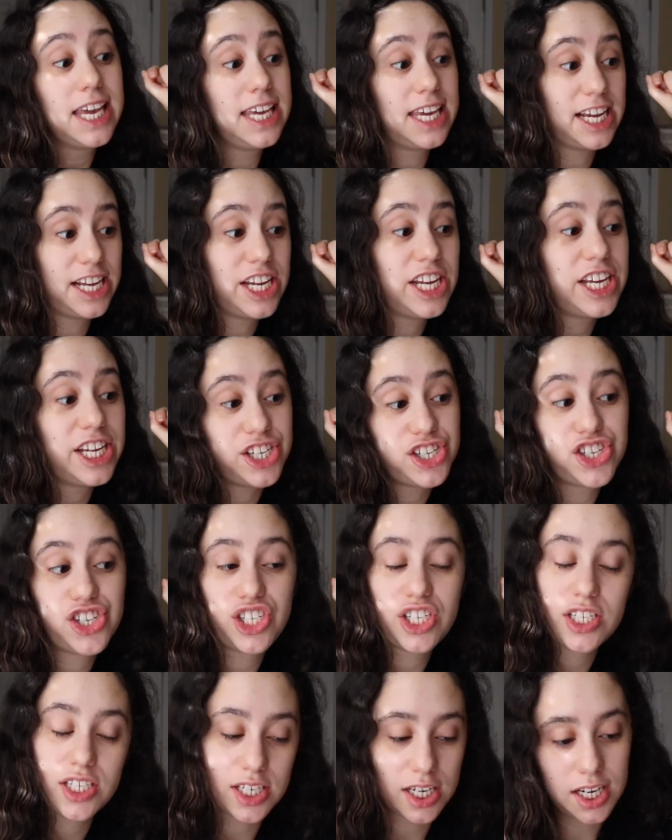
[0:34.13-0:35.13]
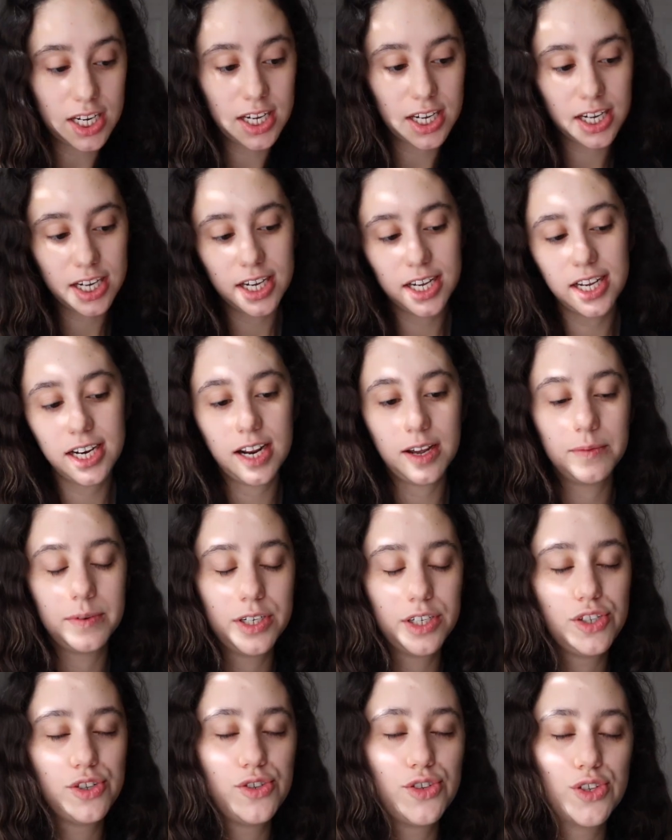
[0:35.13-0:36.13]
get ish done. I'm
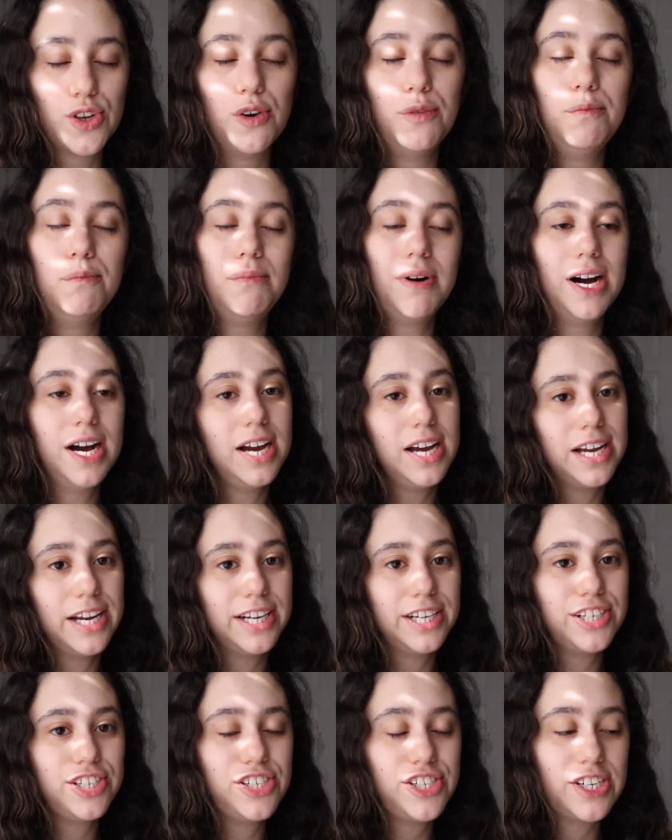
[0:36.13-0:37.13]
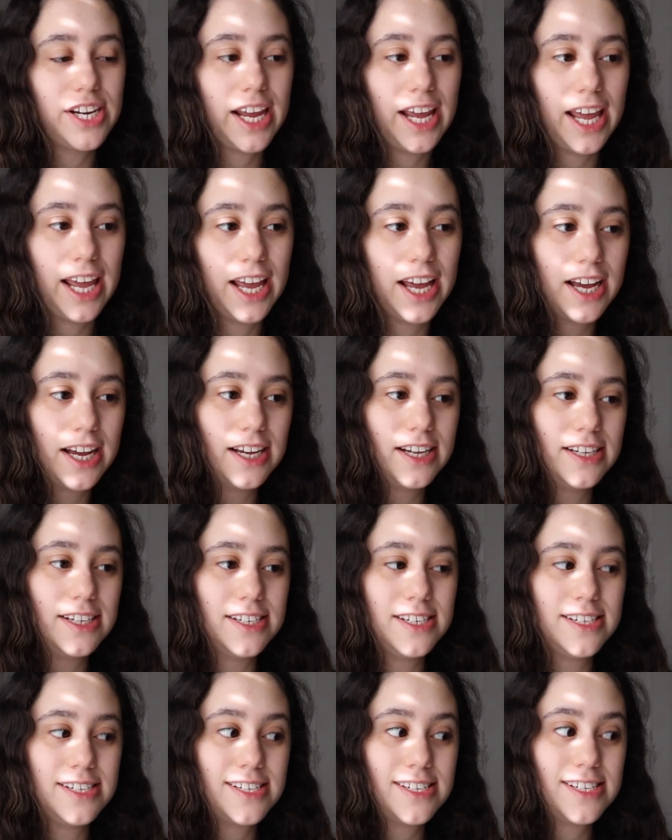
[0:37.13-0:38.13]
gonna do so much,
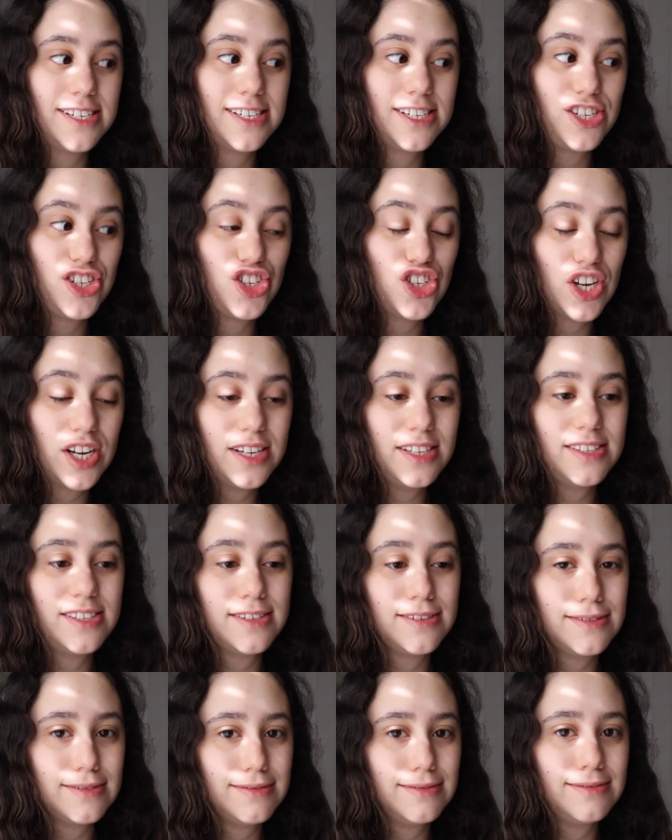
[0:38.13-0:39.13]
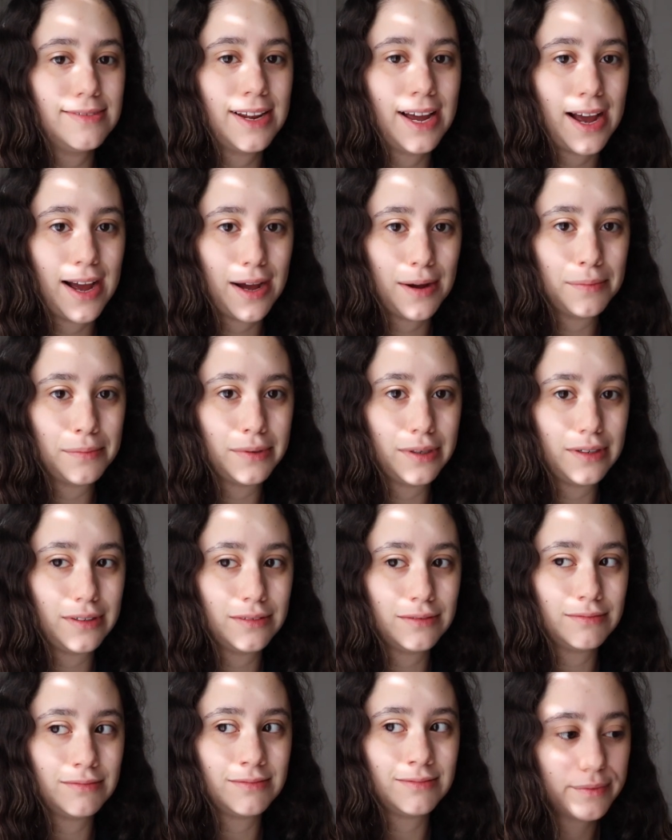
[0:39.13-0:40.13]
and just didn't
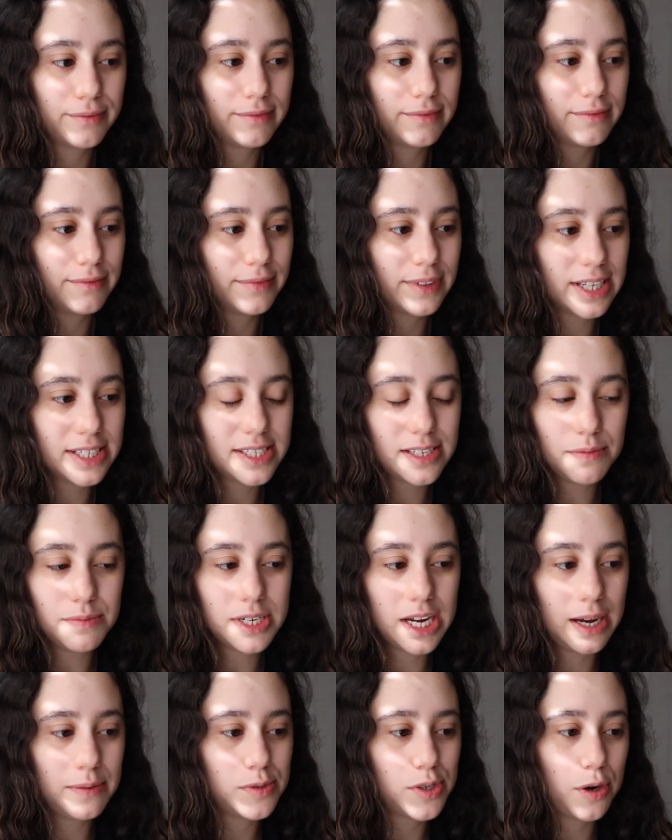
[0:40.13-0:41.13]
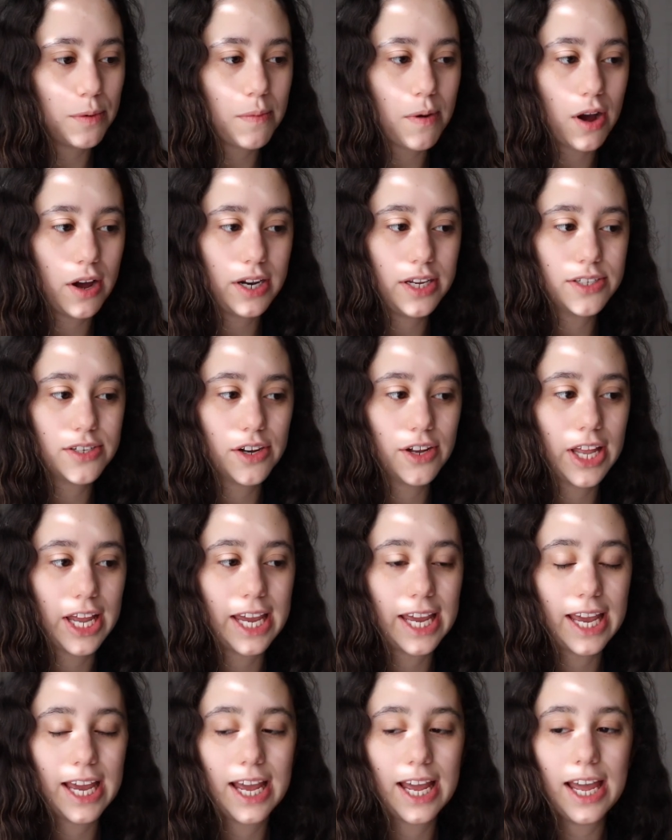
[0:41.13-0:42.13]
happen. Sometimes our bodies are
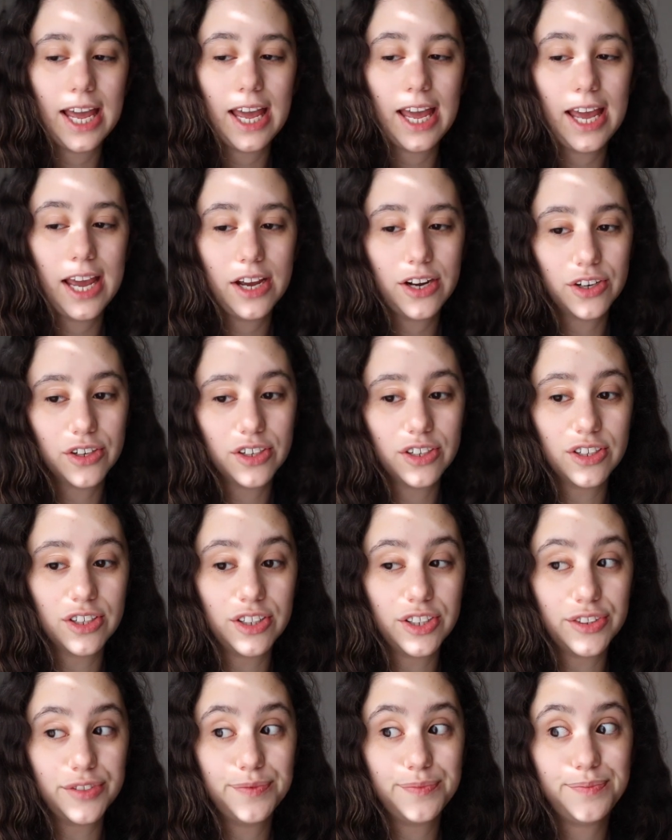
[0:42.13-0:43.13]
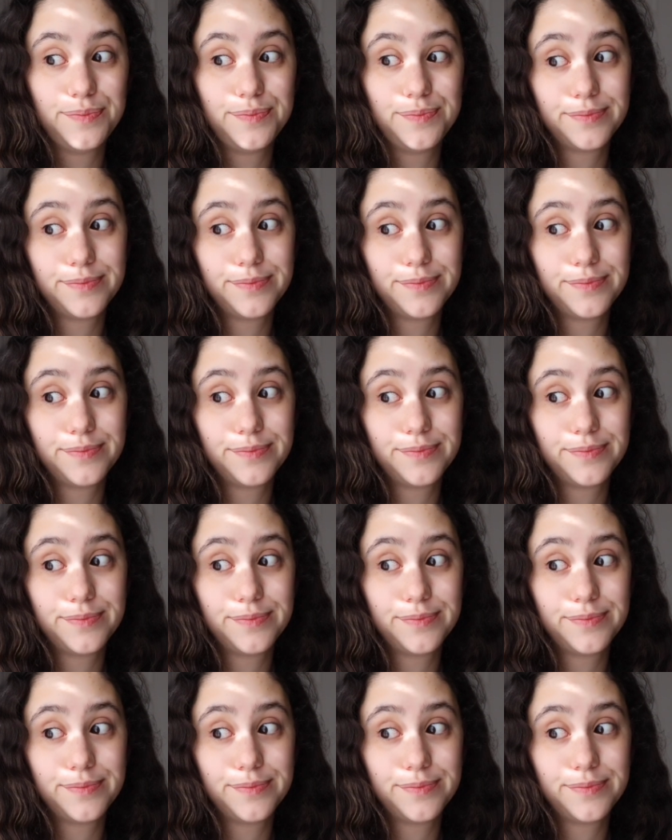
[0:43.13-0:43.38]
like, hey girl,